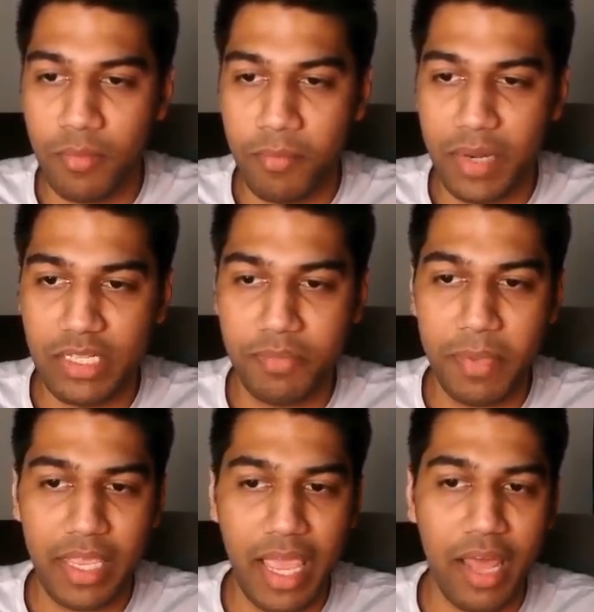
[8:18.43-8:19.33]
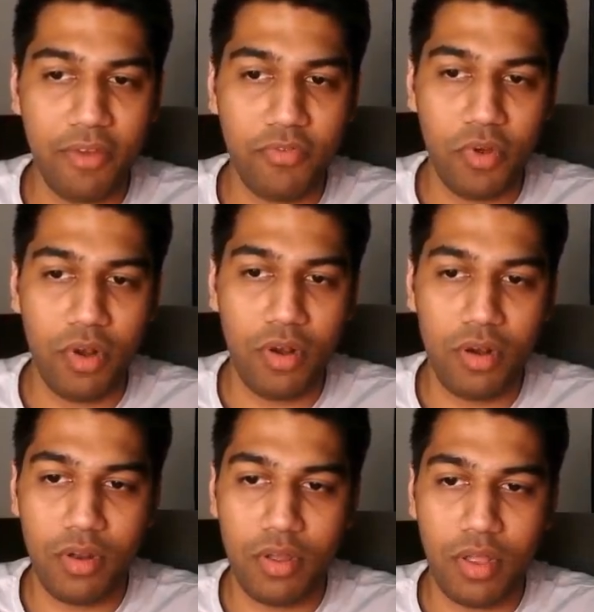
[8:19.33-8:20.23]
Please be careful
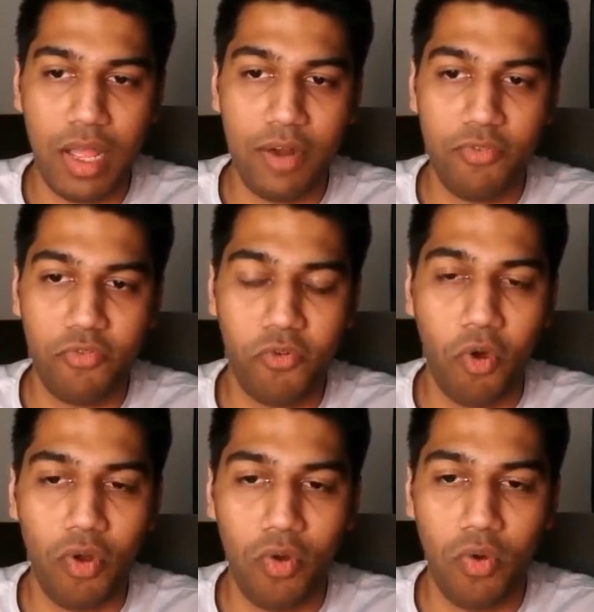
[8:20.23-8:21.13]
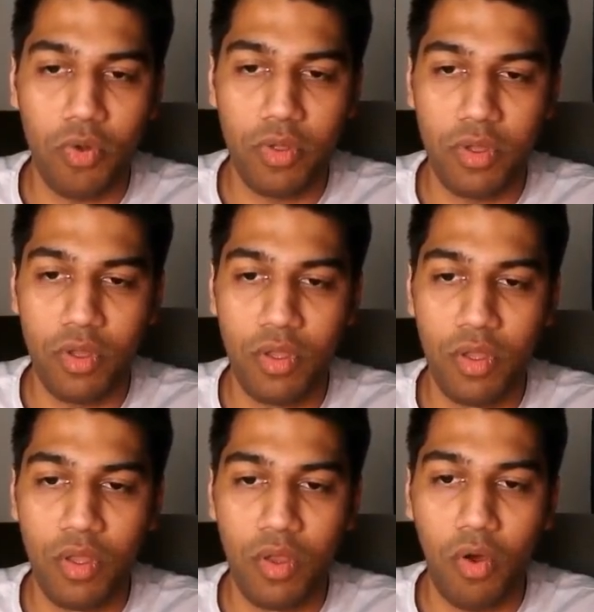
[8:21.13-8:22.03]
and follow
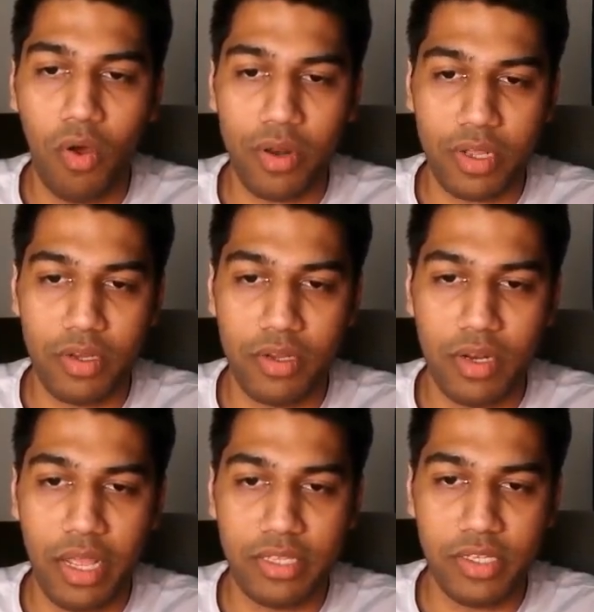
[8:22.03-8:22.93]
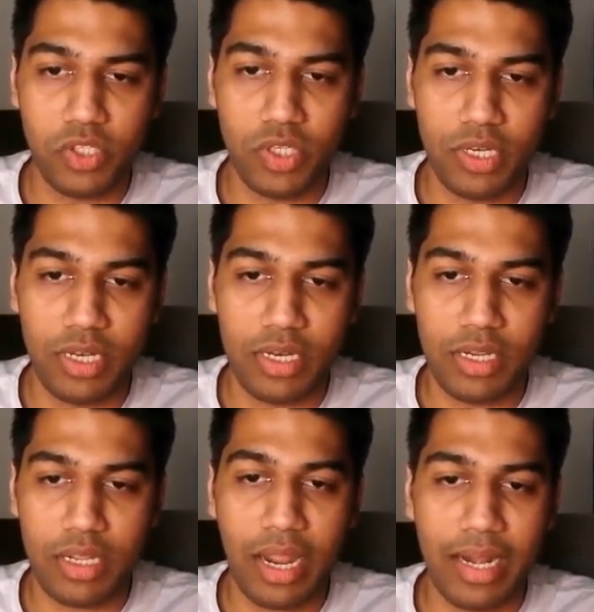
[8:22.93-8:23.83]
organization
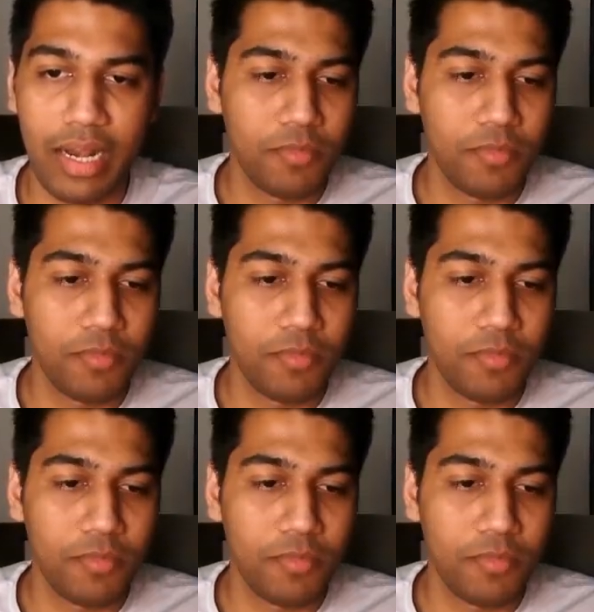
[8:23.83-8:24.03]
guidelines.